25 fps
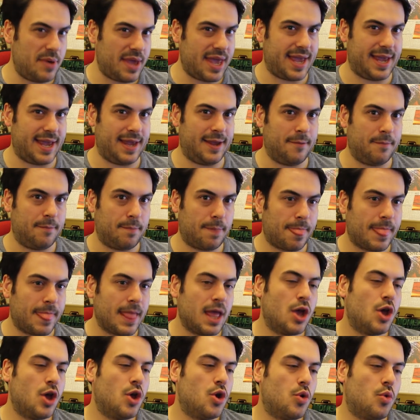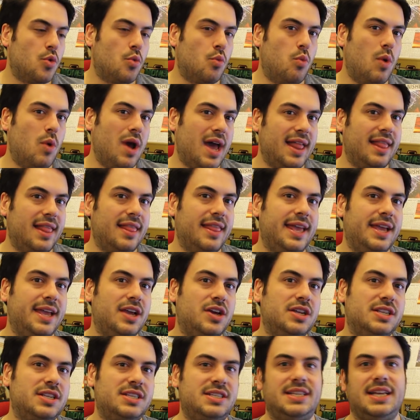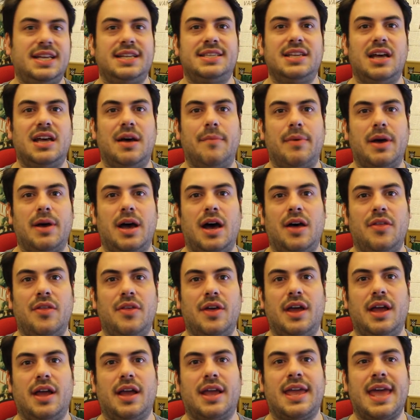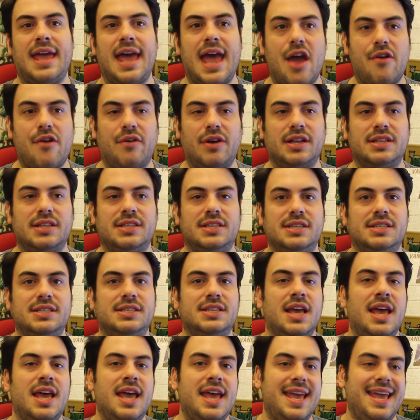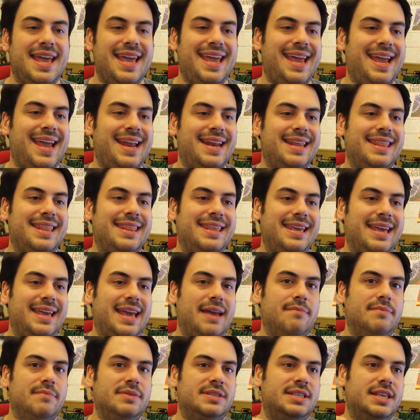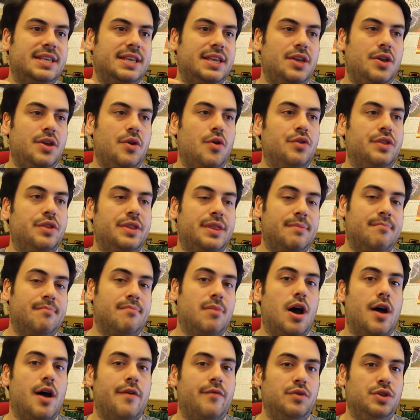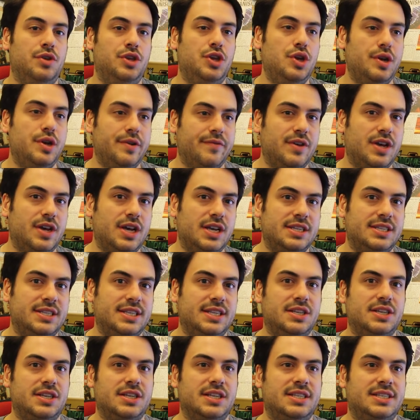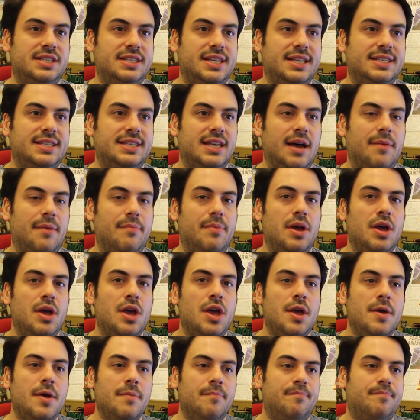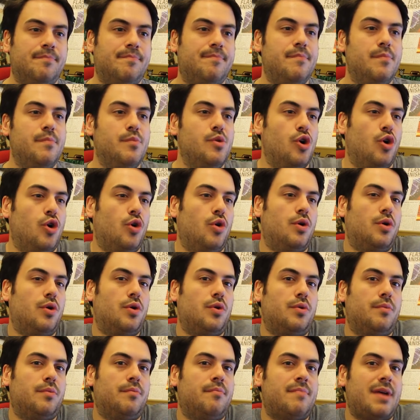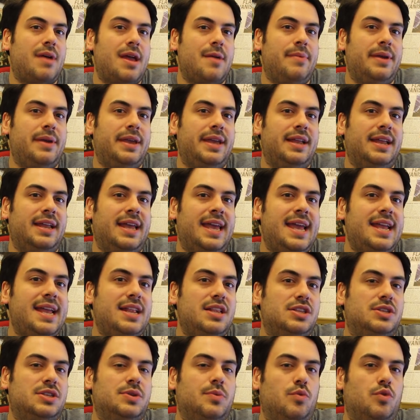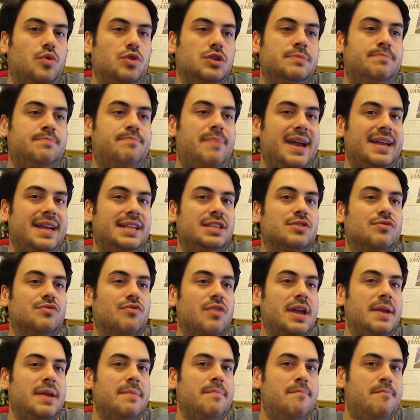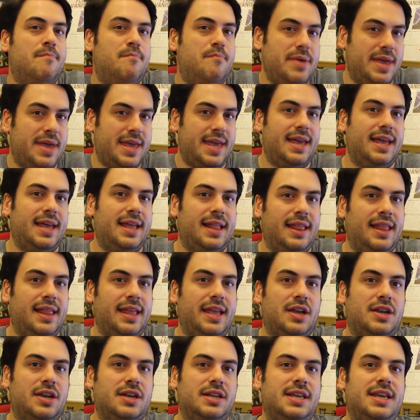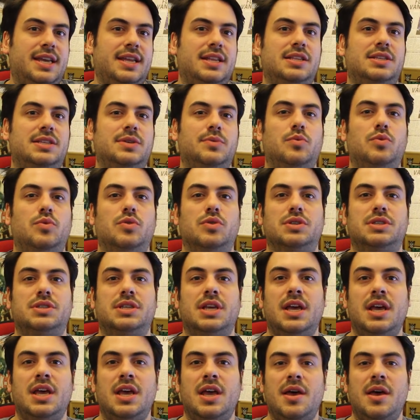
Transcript: be? Well, it could set up other characters in the MCU or the Marvel Universe. This could set up or maybe hint towards Beta Ray Bill. It could hint towards